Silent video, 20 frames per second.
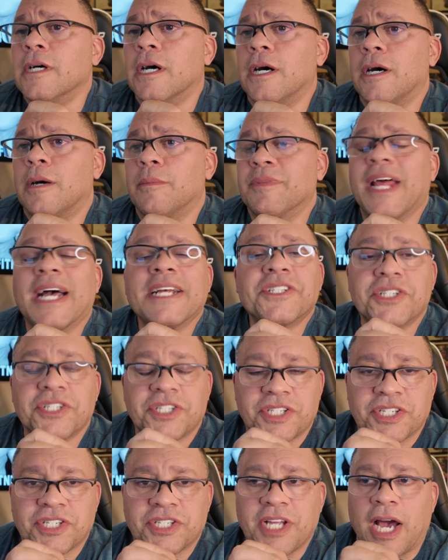That's
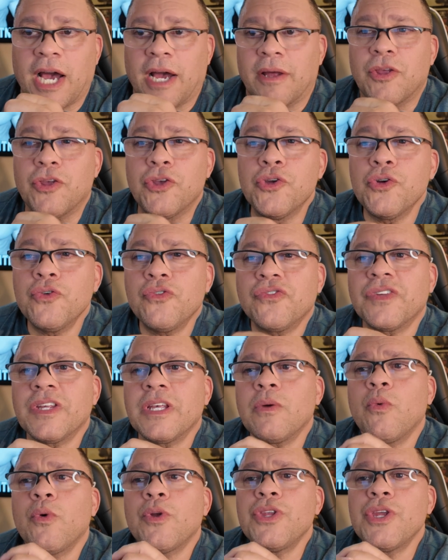just the start.
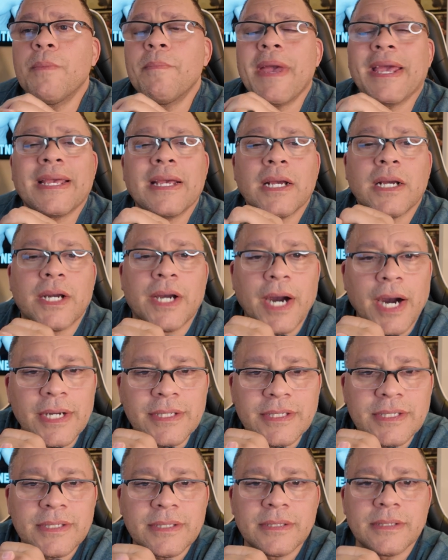Usually when you're making
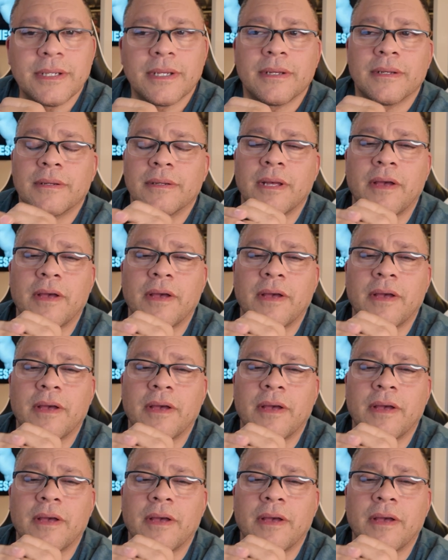cuts,